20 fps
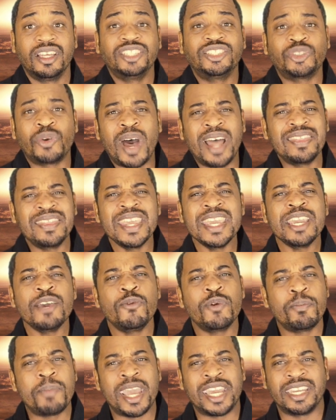So I think it
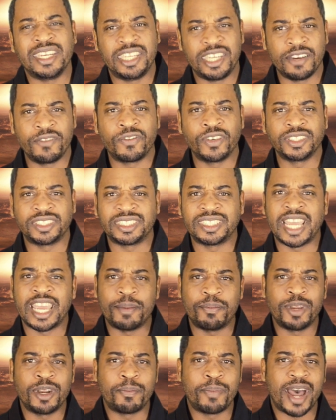would make a different
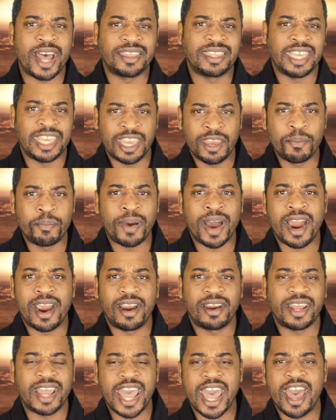statement about the
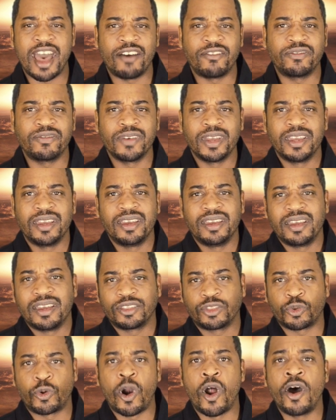Empire to have
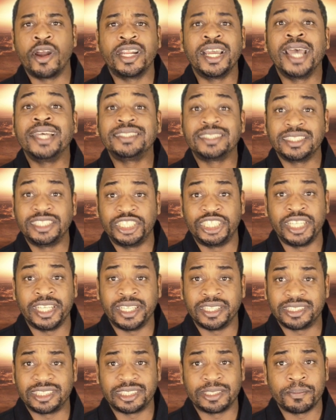Thrawn as a
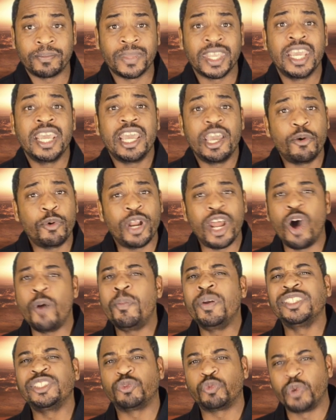Chiss. It would
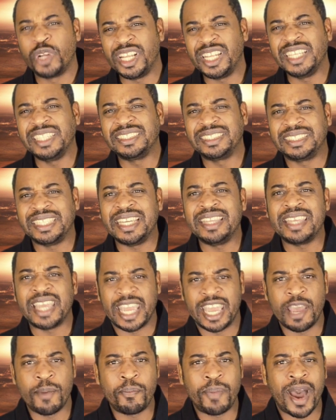help us really see
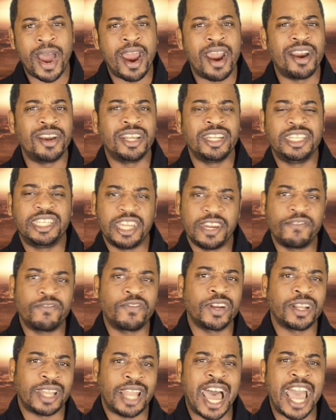the Empire in a
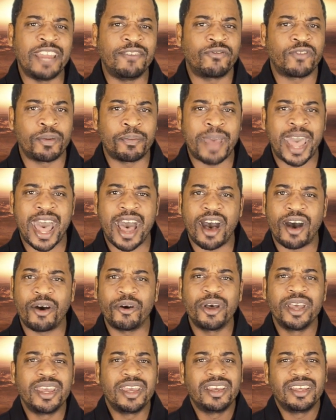different light from
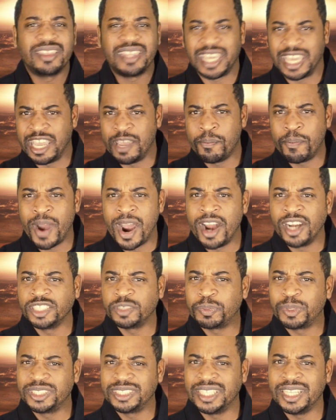how the Empire
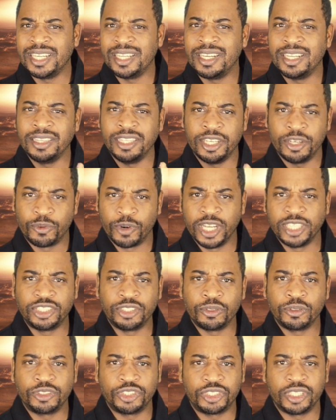is presented in the
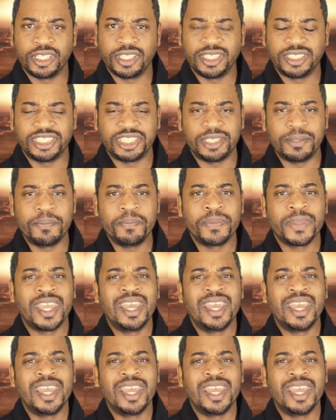original trilogy.